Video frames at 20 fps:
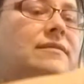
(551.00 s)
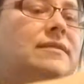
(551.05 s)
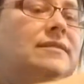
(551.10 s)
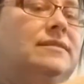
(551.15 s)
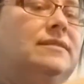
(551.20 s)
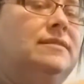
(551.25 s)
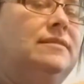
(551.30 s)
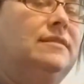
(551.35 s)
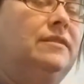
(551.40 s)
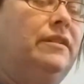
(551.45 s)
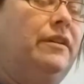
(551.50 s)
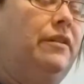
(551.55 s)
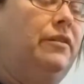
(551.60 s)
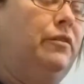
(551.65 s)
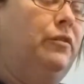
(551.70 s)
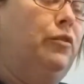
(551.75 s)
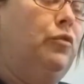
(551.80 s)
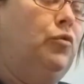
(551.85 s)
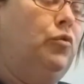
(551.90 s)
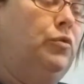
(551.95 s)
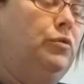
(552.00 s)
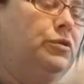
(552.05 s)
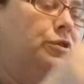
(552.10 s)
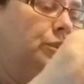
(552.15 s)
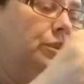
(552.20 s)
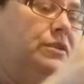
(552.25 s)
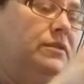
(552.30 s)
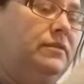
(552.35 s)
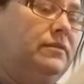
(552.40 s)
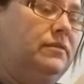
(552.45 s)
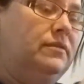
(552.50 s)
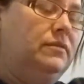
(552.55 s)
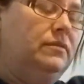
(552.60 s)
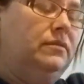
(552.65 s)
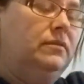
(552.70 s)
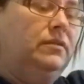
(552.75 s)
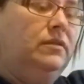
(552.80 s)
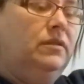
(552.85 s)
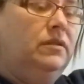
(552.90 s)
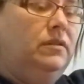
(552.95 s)
This is another gorgeous
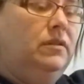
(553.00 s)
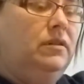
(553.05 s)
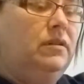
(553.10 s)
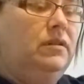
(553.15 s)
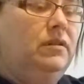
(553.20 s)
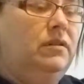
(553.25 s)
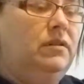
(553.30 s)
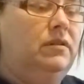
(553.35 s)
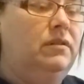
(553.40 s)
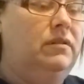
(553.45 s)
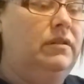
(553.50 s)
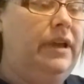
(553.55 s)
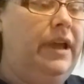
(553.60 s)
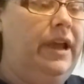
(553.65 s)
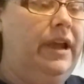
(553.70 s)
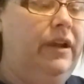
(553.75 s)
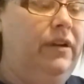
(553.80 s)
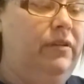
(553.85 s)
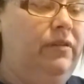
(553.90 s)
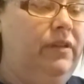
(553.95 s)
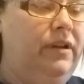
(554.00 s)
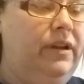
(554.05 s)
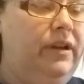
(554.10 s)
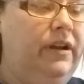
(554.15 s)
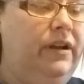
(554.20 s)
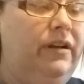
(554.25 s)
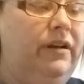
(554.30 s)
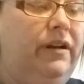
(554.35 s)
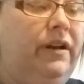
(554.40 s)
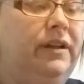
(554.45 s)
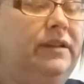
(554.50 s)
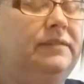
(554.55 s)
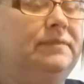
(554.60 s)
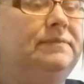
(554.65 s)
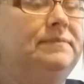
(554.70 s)
hair that I got.